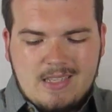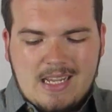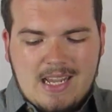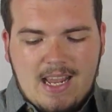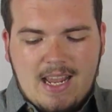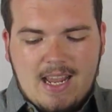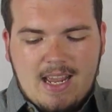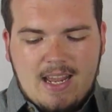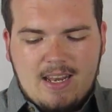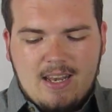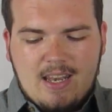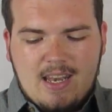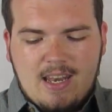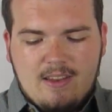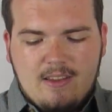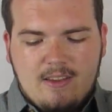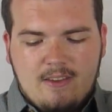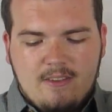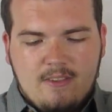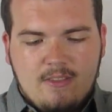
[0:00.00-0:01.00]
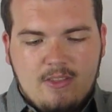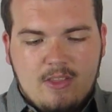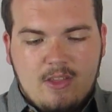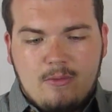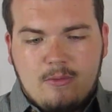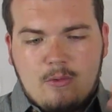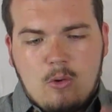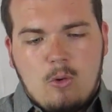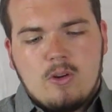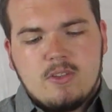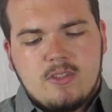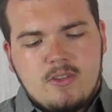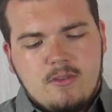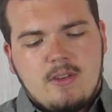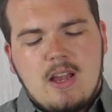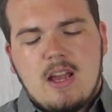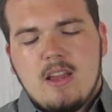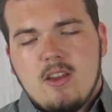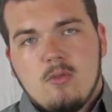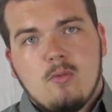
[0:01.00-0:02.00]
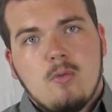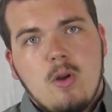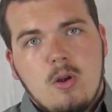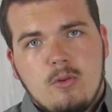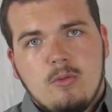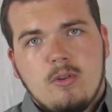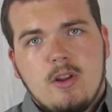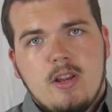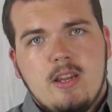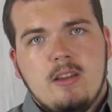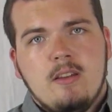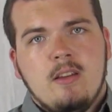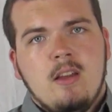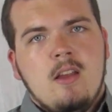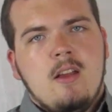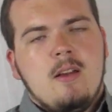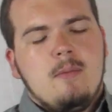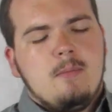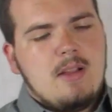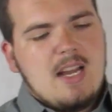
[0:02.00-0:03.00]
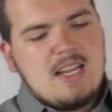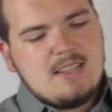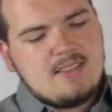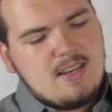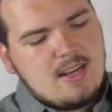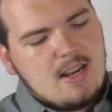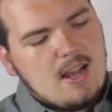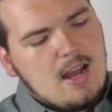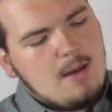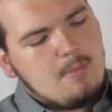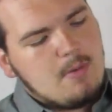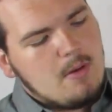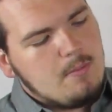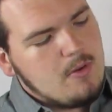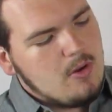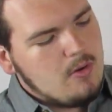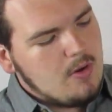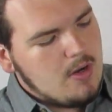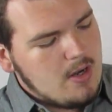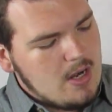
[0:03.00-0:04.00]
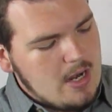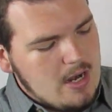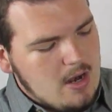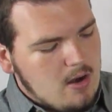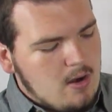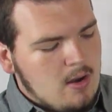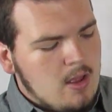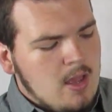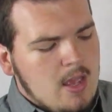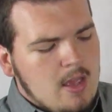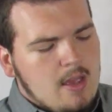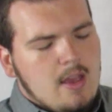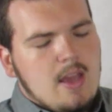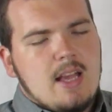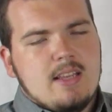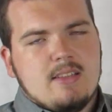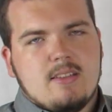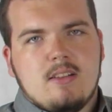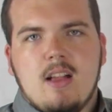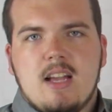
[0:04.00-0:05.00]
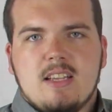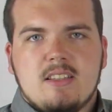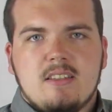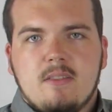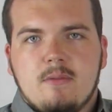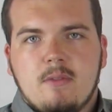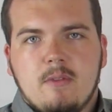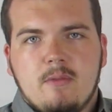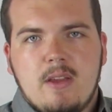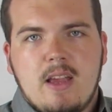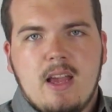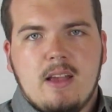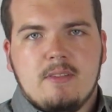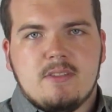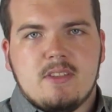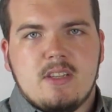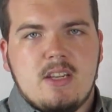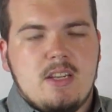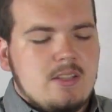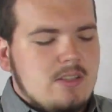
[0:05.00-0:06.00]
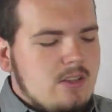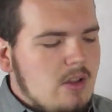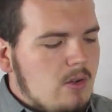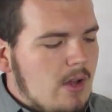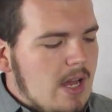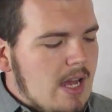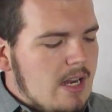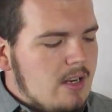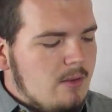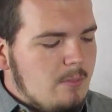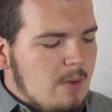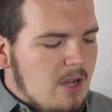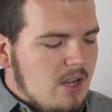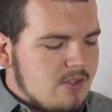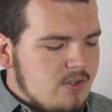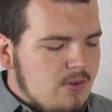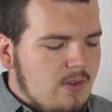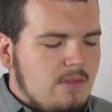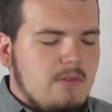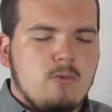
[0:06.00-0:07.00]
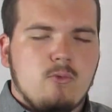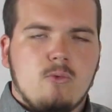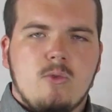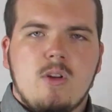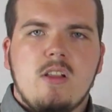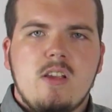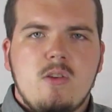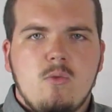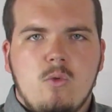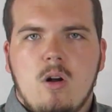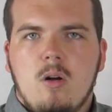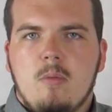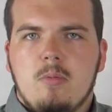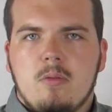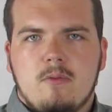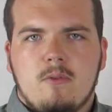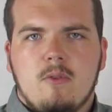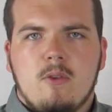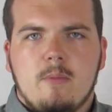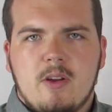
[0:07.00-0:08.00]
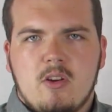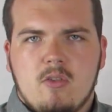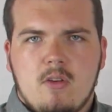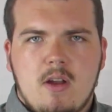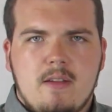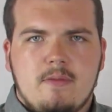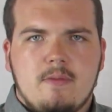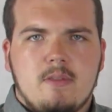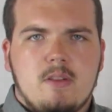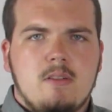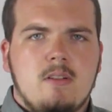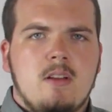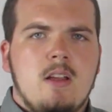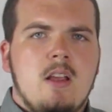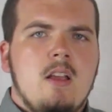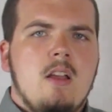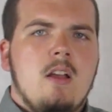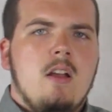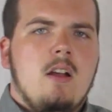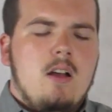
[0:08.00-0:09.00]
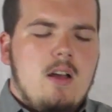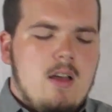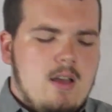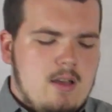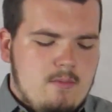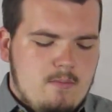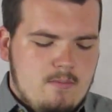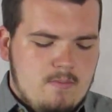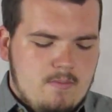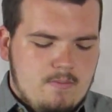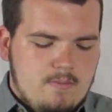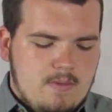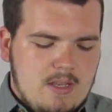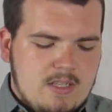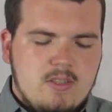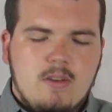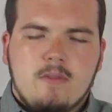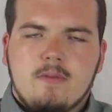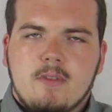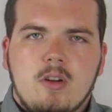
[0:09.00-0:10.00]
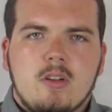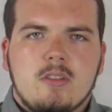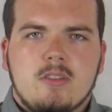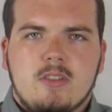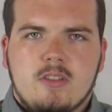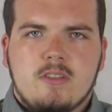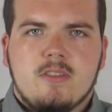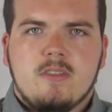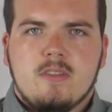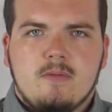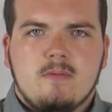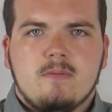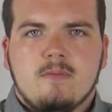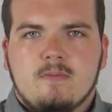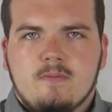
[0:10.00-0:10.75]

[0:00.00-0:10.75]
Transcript: And of course, you've got your rotary plastic pop-up unit here. That's classic for VFC, so out of the box you have a really well-performing rifle that's overall just